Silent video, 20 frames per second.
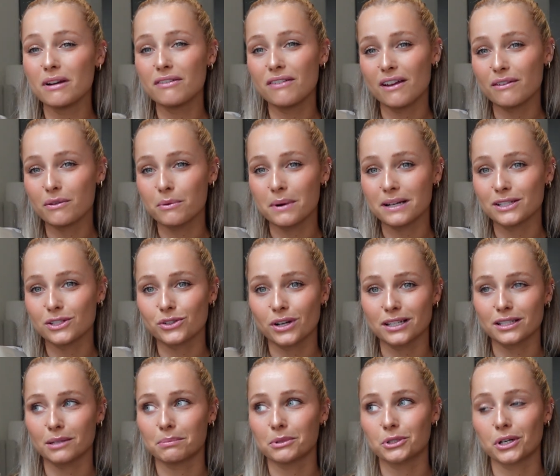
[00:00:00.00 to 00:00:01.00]
favorite way to
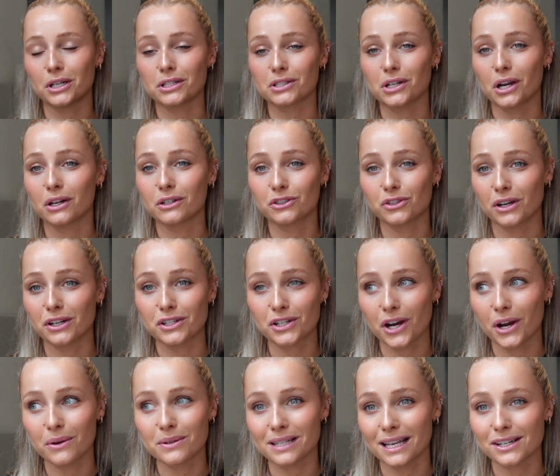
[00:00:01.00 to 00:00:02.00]
dress up a trench
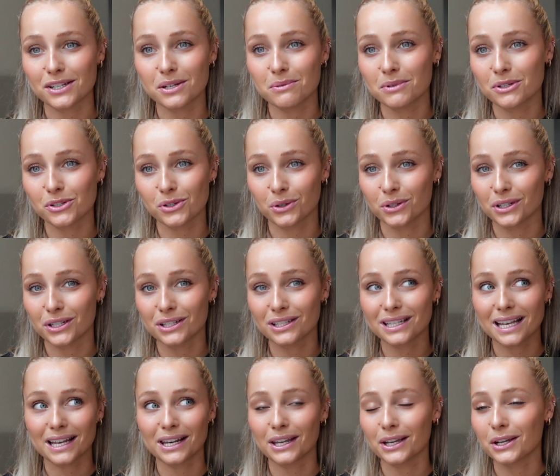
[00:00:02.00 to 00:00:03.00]
coat is actually with joggers
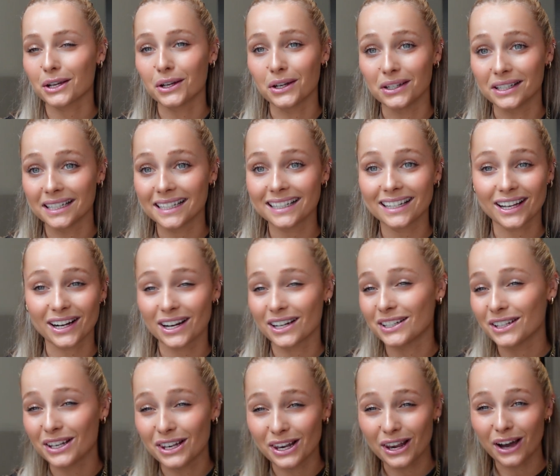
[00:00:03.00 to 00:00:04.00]
and like a hoodie. Like I
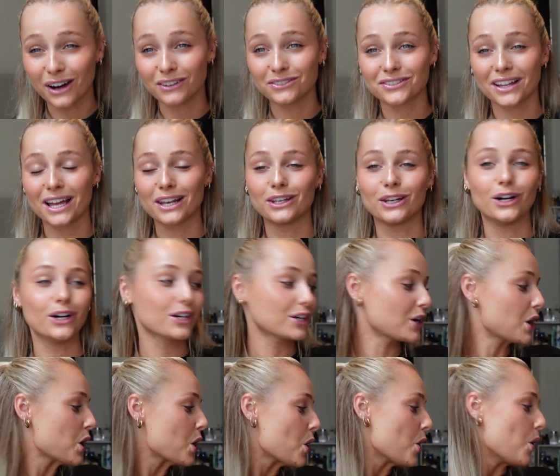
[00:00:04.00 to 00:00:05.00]
love that look,
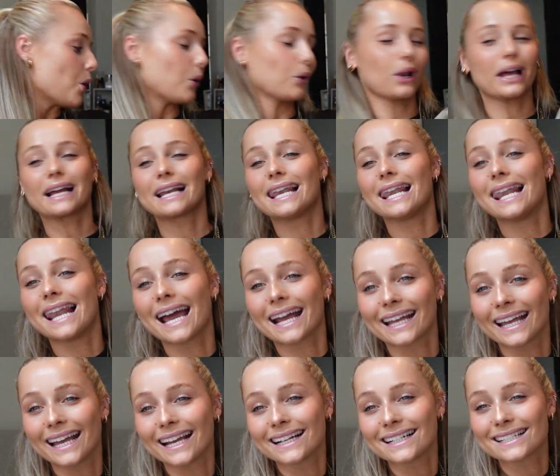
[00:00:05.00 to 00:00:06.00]
or like
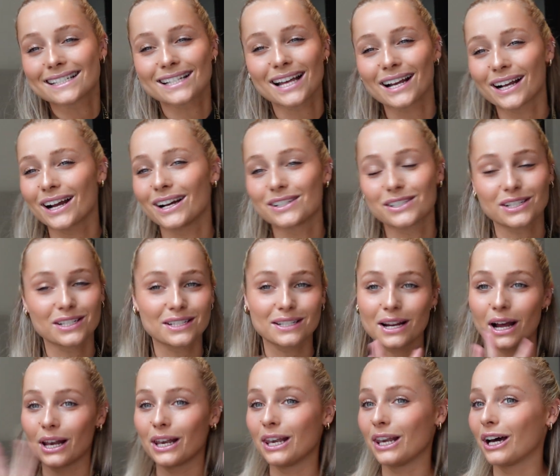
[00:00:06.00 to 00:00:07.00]
leggings. Like
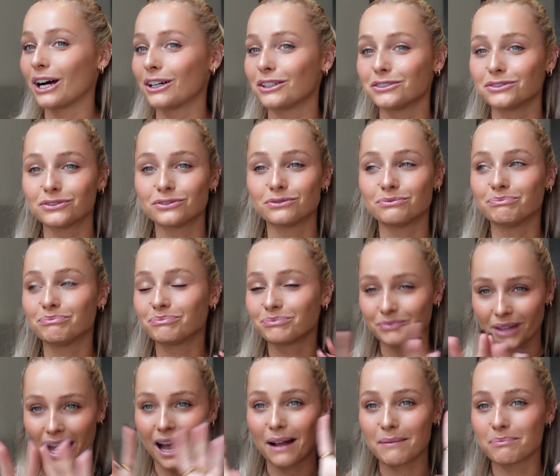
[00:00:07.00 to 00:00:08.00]
I love
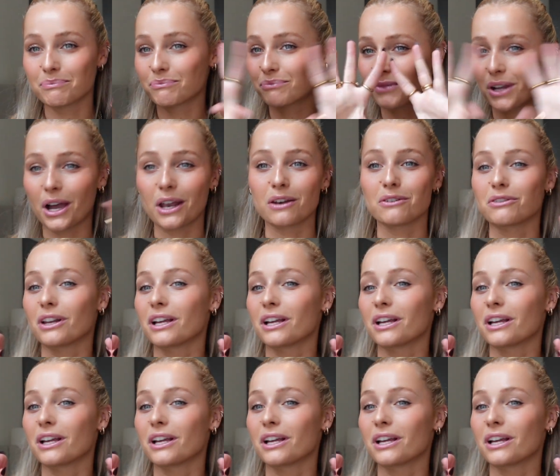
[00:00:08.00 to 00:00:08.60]
that kind of